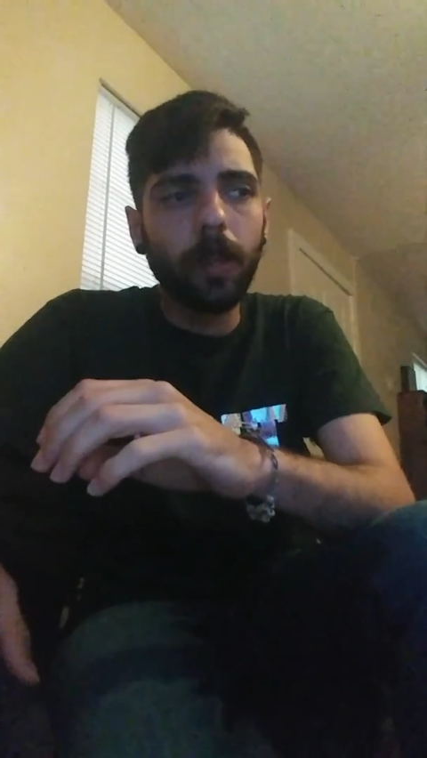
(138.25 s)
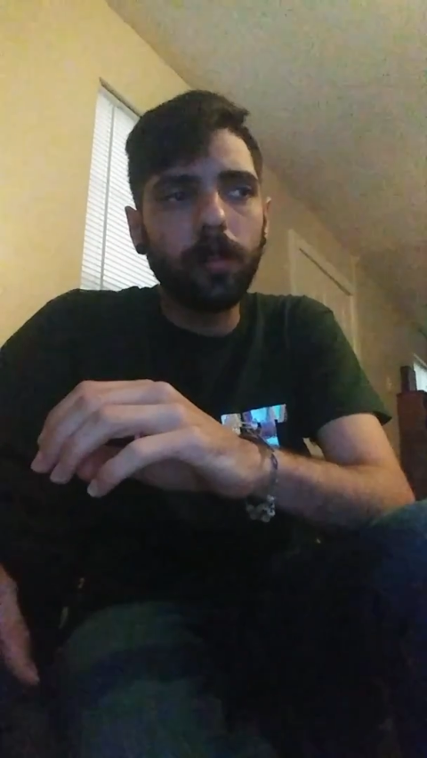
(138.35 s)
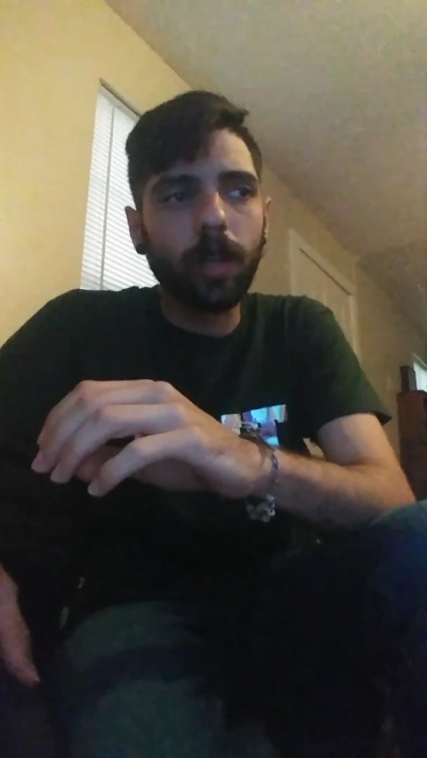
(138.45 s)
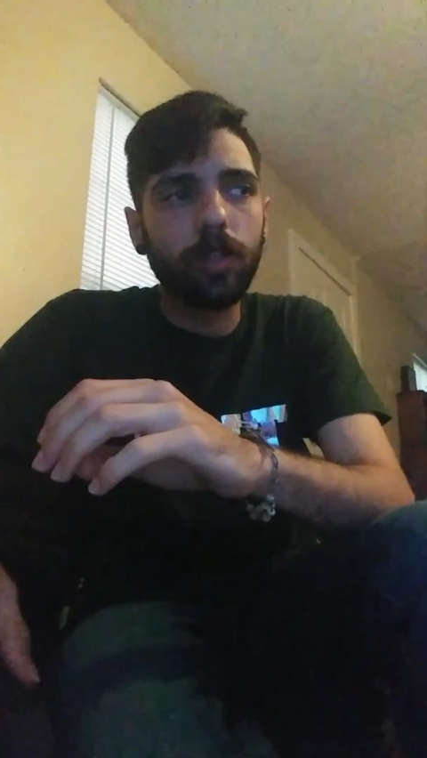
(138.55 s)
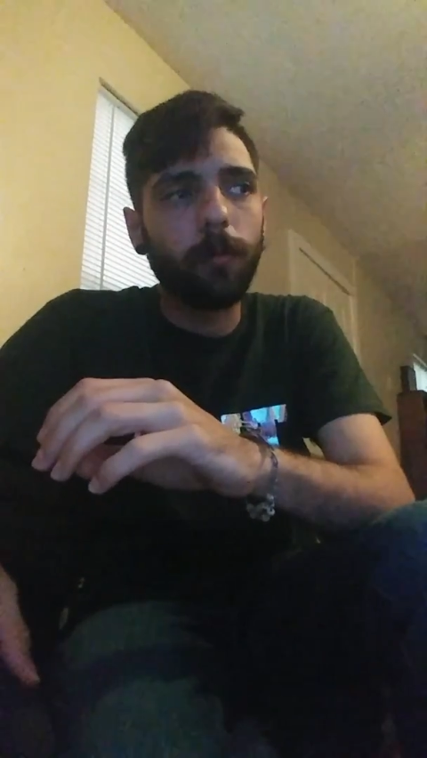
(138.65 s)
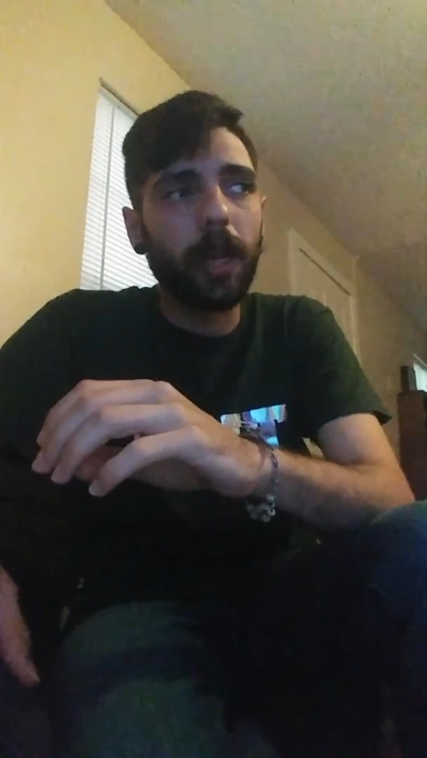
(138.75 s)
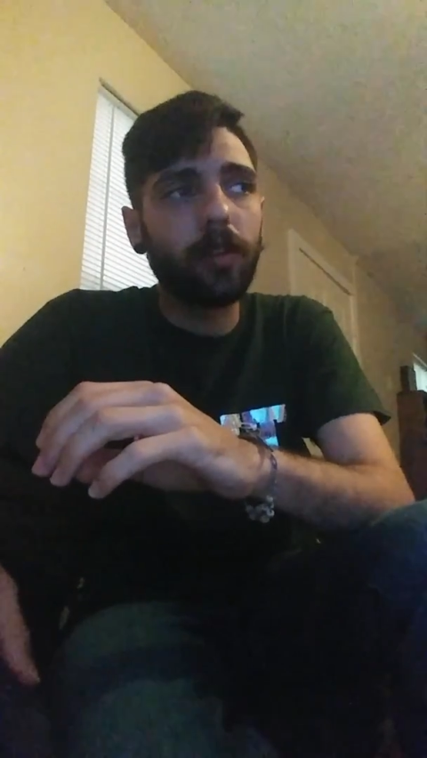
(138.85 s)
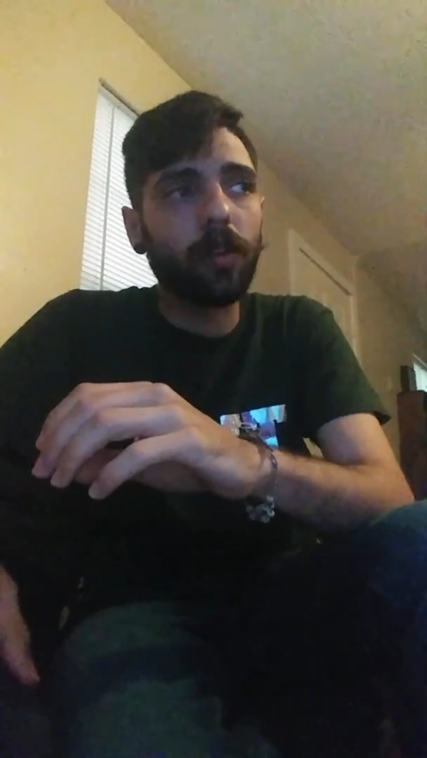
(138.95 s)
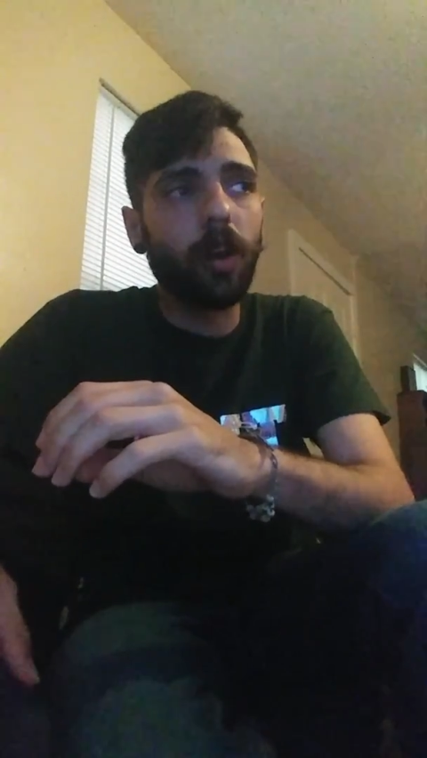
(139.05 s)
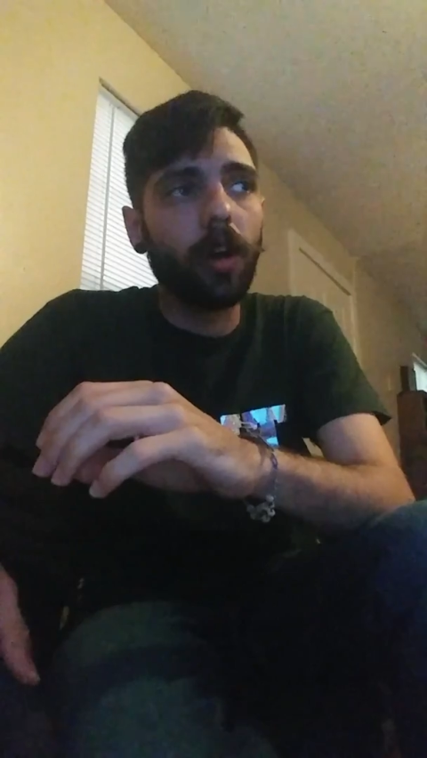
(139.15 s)
touch
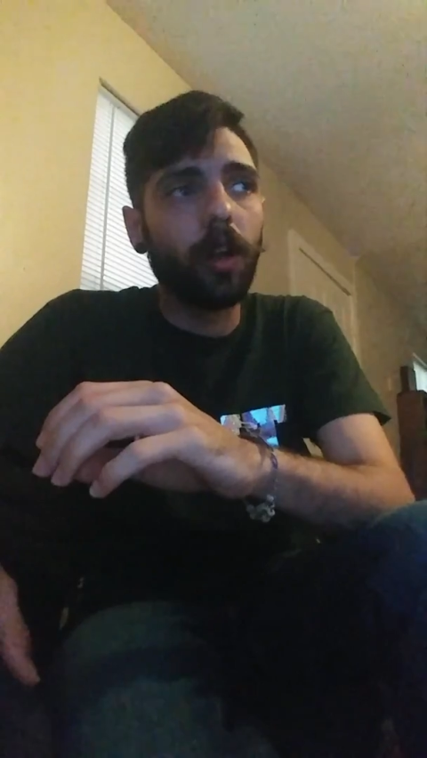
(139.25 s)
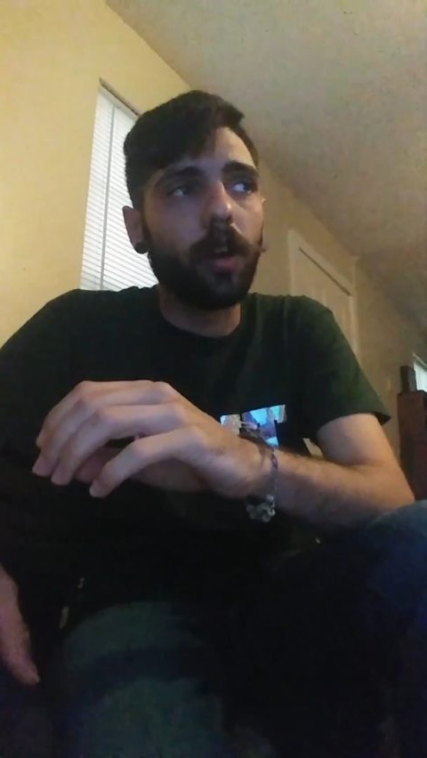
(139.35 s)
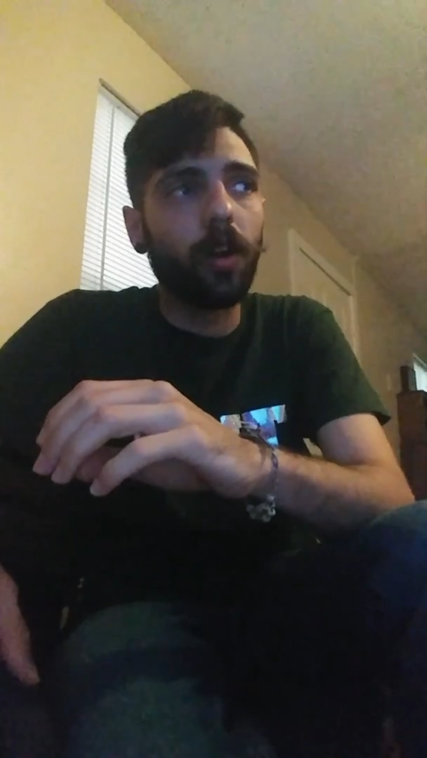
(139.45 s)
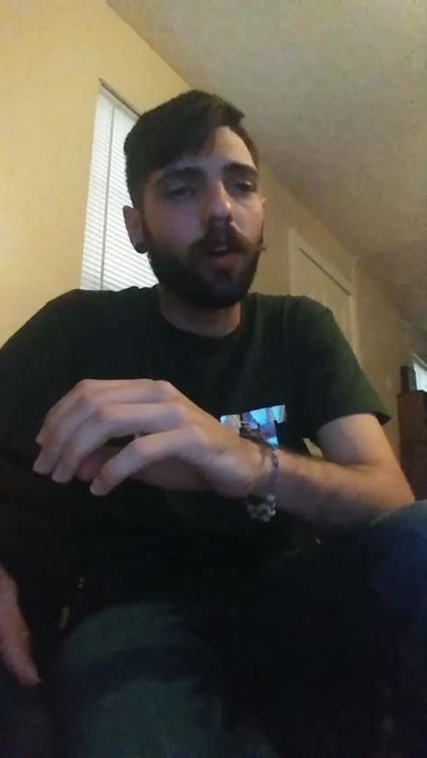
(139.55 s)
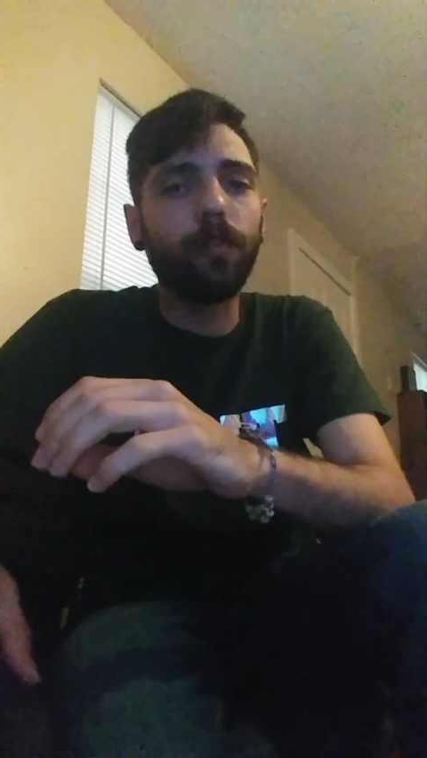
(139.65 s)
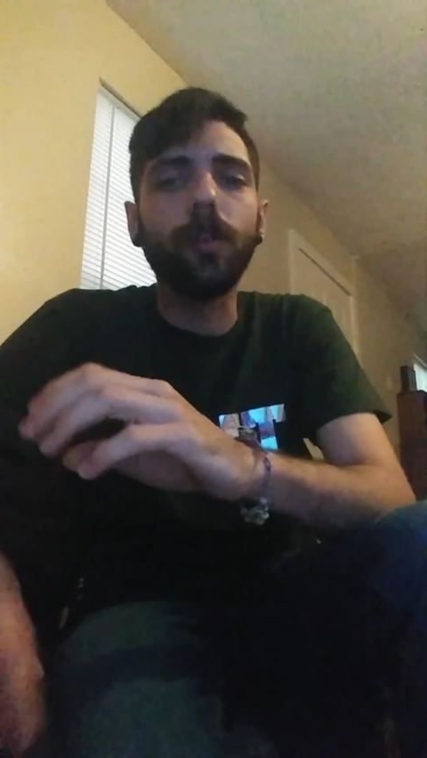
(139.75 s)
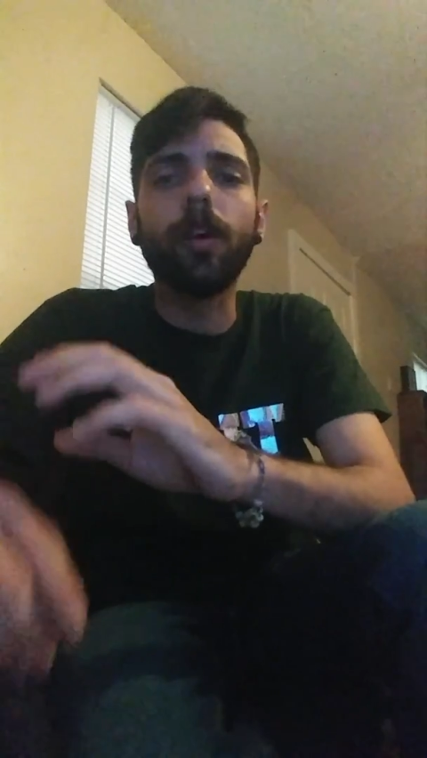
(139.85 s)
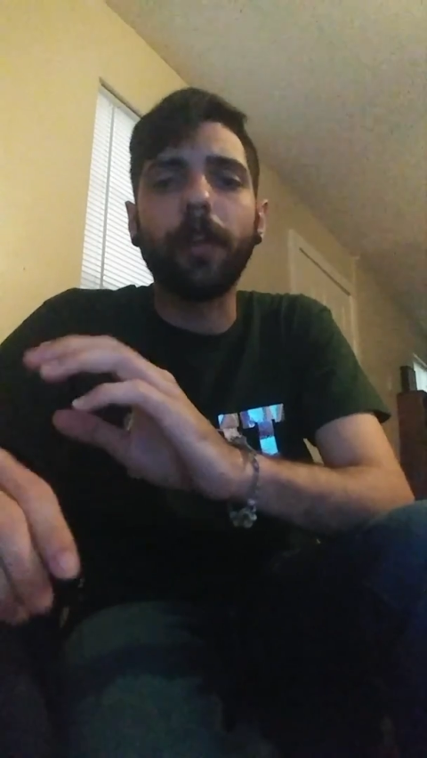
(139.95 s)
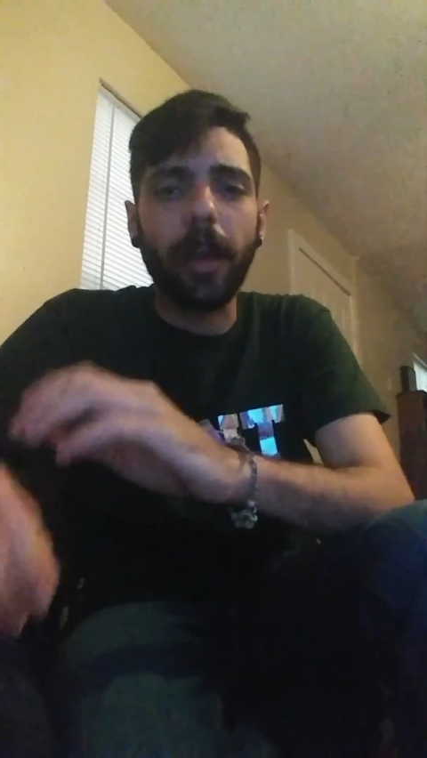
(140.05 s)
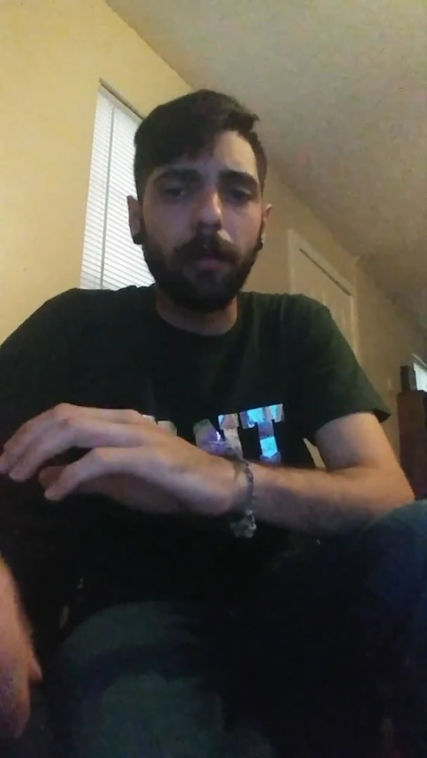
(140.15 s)
base on a few
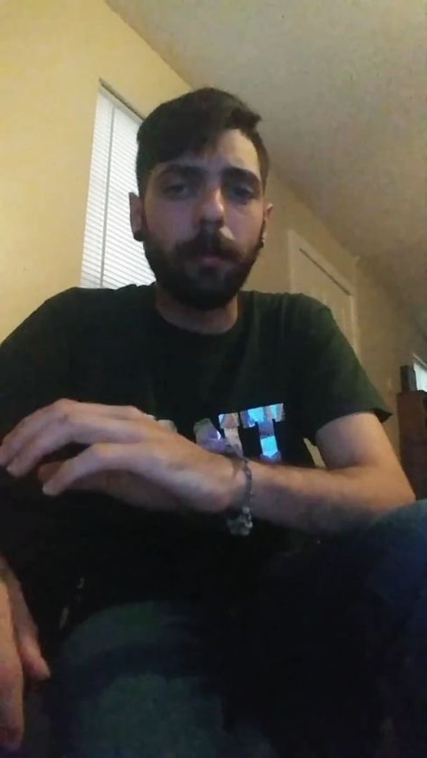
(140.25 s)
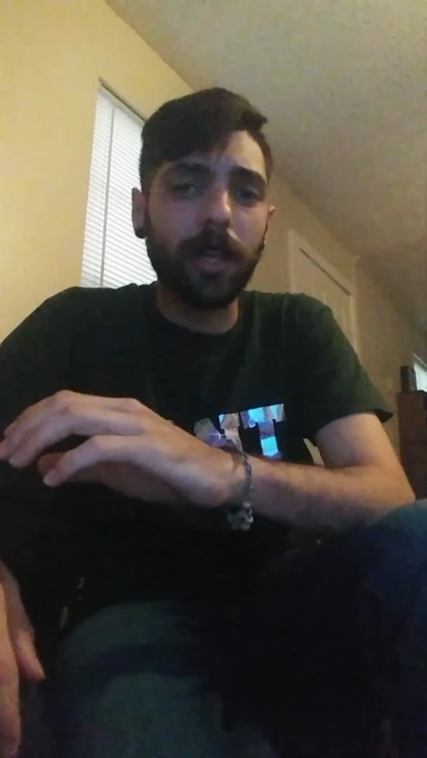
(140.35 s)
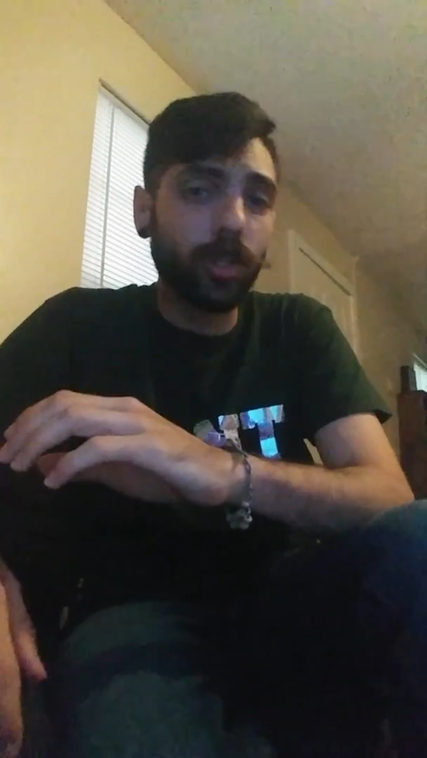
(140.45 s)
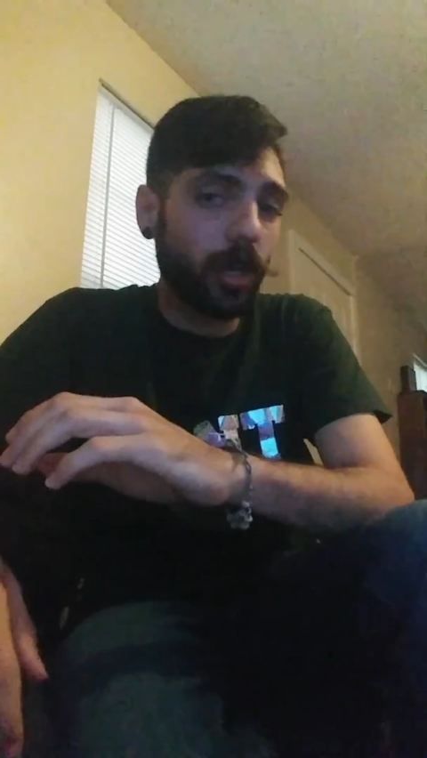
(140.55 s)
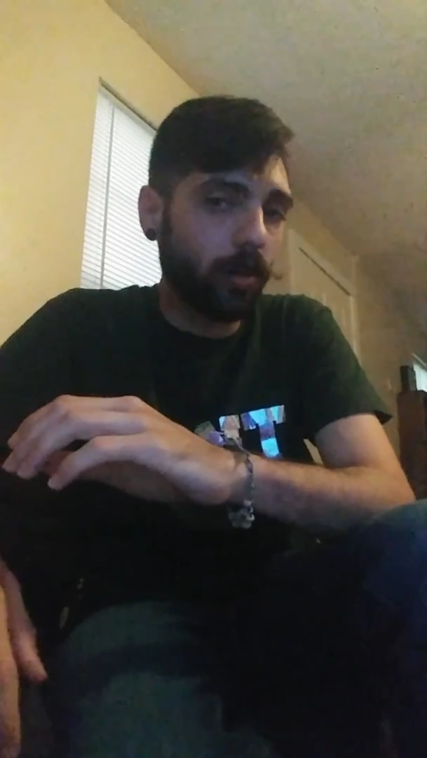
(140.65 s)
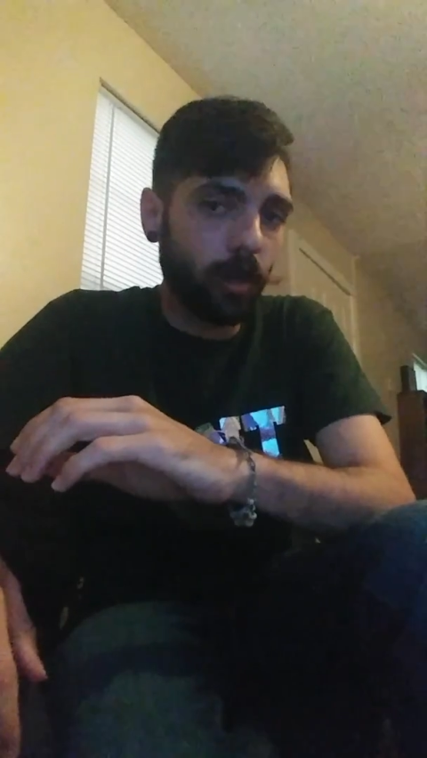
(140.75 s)
other animation